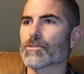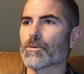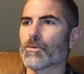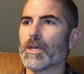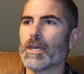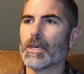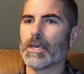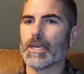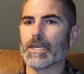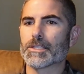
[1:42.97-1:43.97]
So
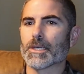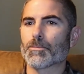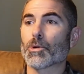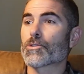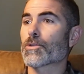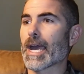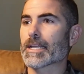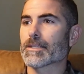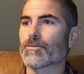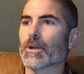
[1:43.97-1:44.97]
it's a
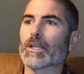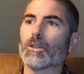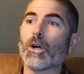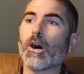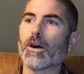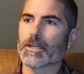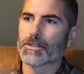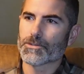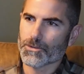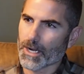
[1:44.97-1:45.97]
protracted, very long
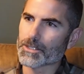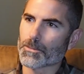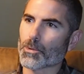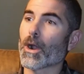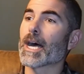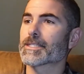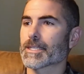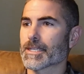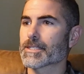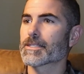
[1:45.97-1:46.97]
construction
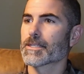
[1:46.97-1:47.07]
process.